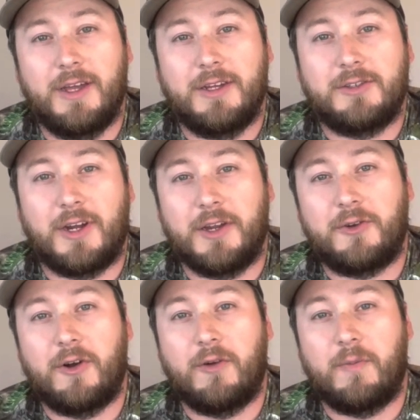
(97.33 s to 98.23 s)
trying to
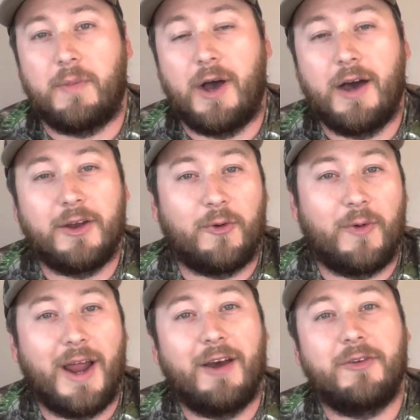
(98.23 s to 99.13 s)
turn a pond
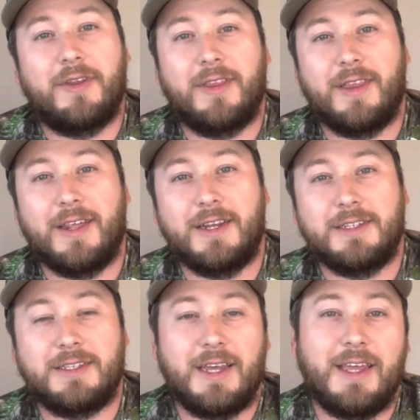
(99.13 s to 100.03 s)
around that
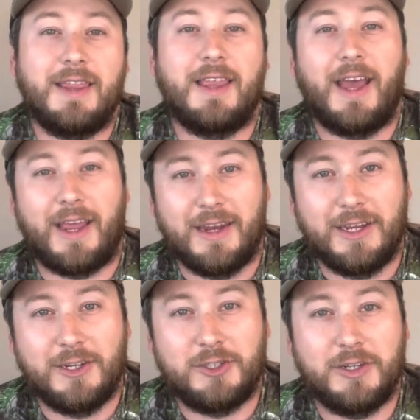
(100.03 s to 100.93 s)
is in that
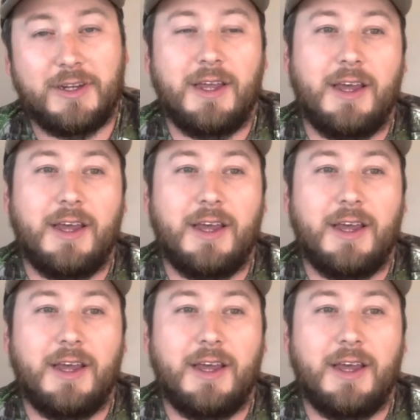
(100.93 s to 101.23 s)
condition.